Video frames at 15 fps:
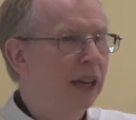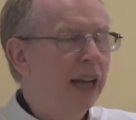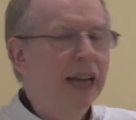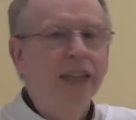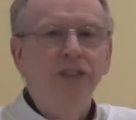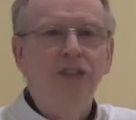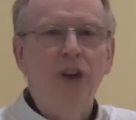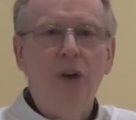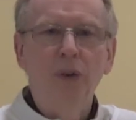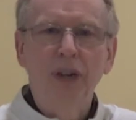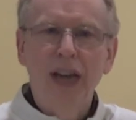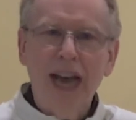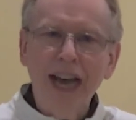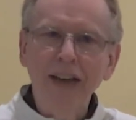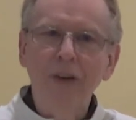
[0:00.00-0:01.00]
So,
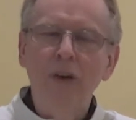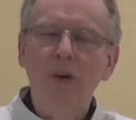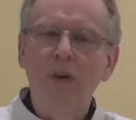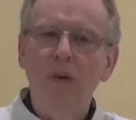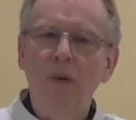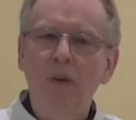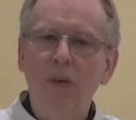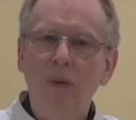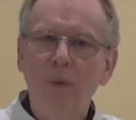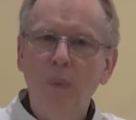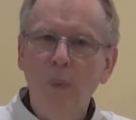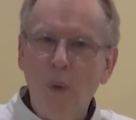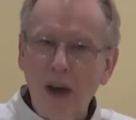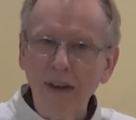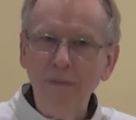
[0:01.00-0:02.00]
not
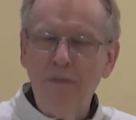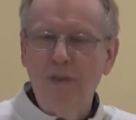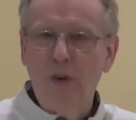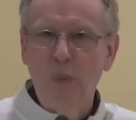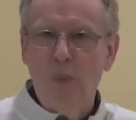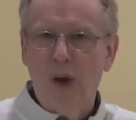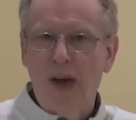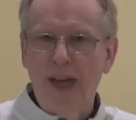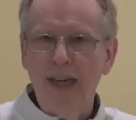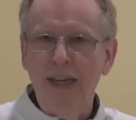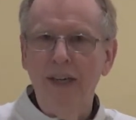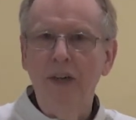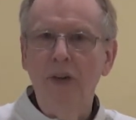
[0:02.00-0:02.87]
one for one